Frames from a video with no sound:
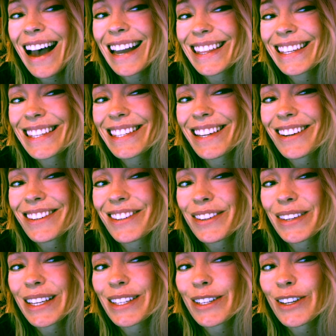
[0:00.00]
Hi, this is Dr.
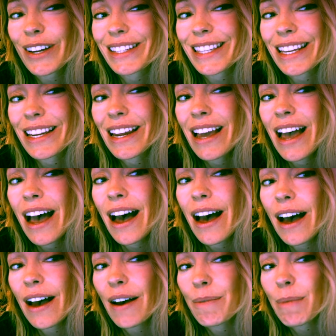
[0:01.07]
Alicia Johnson.
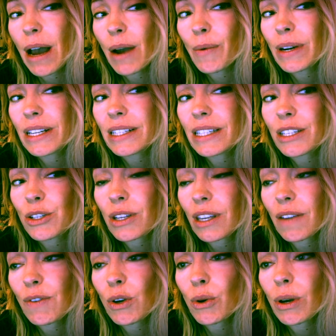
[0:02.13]
I wanted to
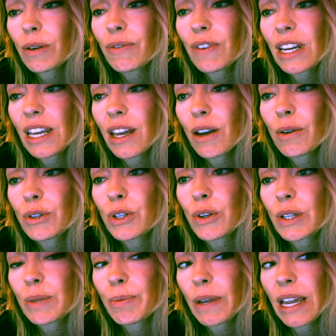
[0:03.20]
give you a quick video to
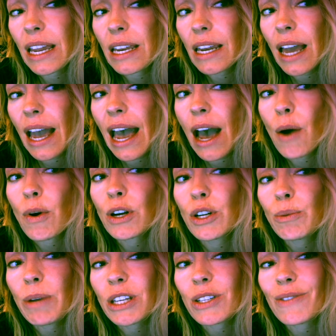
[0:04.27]
explain how our
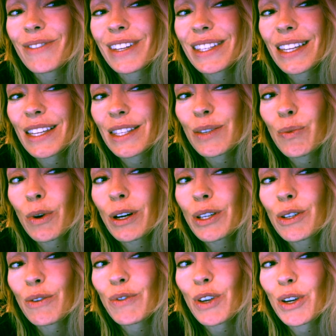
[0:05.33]
new patient visits work.
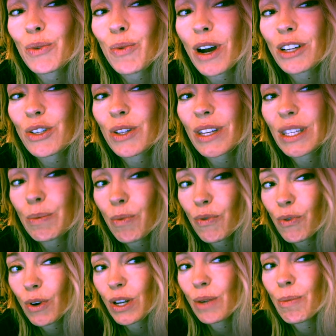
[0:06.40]
So if you could watch this
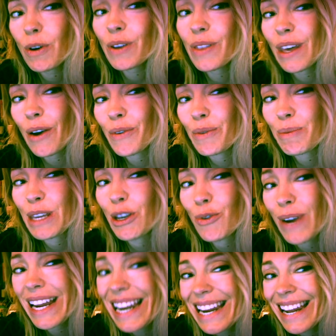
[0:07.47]
before you book, that would be
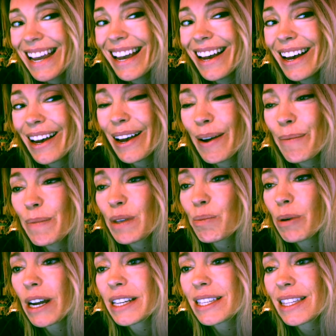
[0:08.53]
great. The
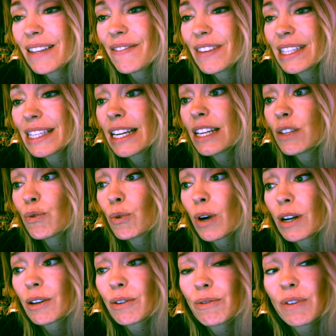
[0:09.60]
price of the visit is
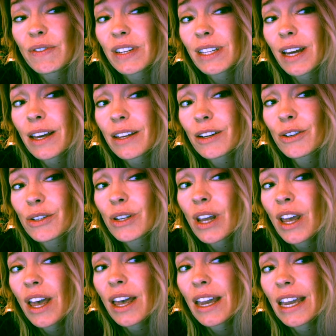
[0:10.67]
$450.
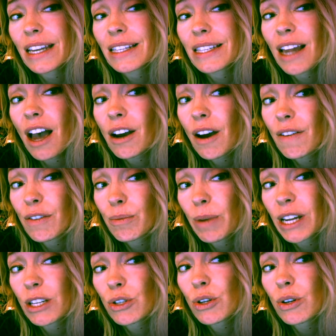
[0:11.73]
It is not covered
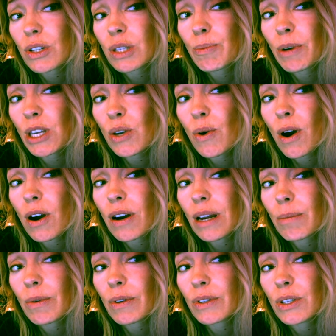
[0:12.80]
by insurance, but you are
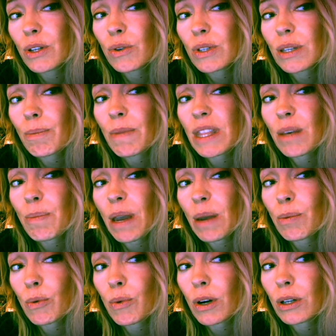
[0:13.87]
able to submit the
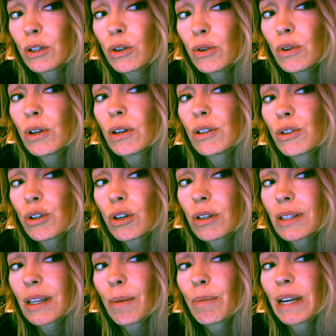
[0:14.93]
paperwork to your
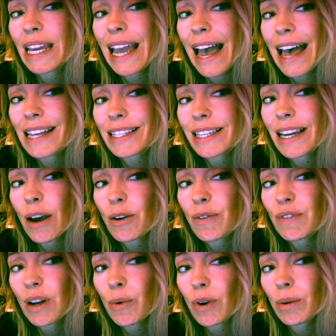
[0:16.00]
insurance company as an
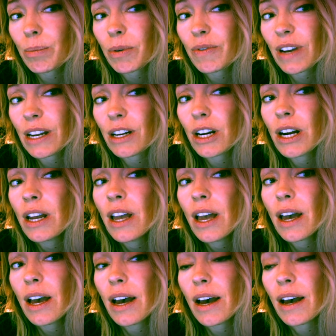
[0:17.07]
out-of-network provider.
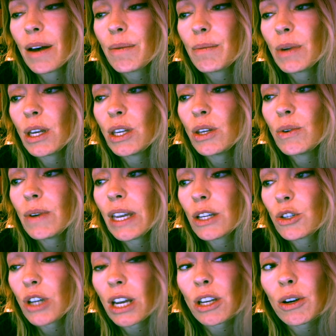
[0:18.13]
You can
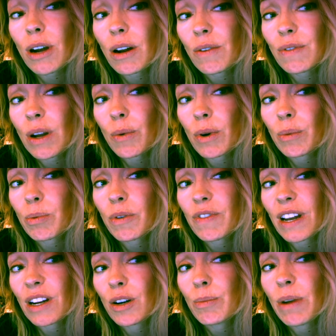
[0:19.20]
check your out-of-network
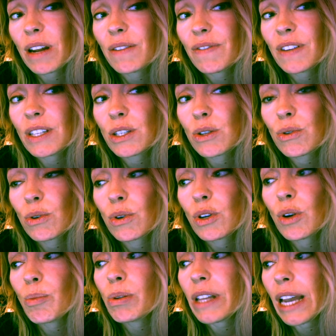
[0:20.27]
provider benefits through
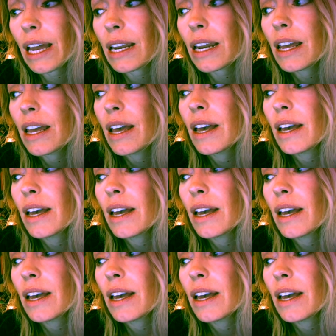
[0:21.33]
your plan.